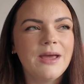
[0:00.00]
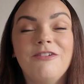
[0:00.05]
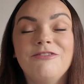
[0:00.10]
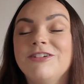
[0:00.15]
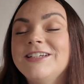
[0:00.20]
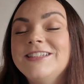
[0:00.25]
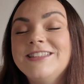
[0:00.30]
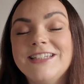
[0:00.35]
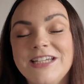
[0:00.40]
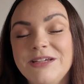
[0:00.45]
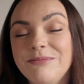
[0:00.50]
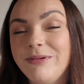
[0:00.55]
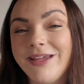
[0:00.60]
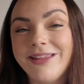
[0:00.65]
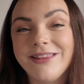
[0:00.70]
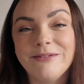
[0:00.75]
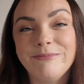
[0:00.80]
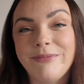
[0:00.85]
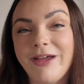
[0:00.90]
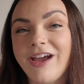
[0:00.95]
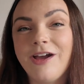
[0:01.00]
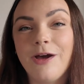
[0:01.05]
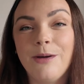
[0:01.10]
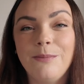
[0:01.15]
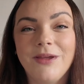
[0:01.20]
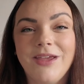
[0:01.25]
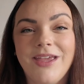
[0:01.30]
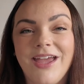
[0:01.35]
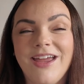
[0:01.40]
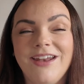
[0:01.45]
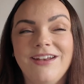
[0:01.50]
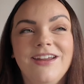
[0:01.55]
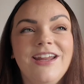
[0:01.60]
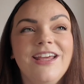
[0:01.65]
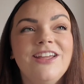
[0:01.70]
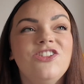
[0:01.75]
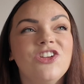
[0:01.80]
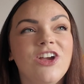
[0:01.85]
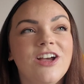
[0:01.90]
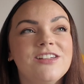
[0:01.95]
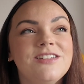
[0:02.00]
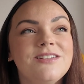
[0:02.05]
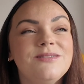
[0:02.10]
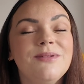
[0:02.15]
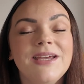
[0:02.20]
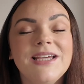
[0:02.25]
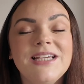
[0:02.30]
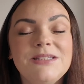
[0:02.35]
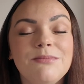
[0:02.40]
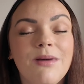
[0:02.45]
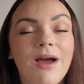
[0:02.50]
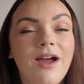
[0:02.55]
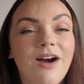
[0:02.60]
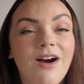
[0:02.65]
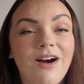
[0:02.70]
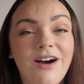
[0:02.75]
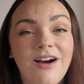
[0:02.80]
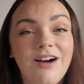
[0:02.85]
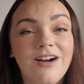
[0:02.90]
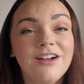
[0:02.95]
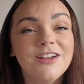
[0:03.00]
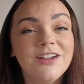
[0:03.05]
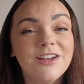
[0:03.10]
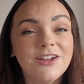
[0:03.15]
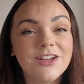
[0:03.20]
I've recently picked them back up again, and it just makes my heart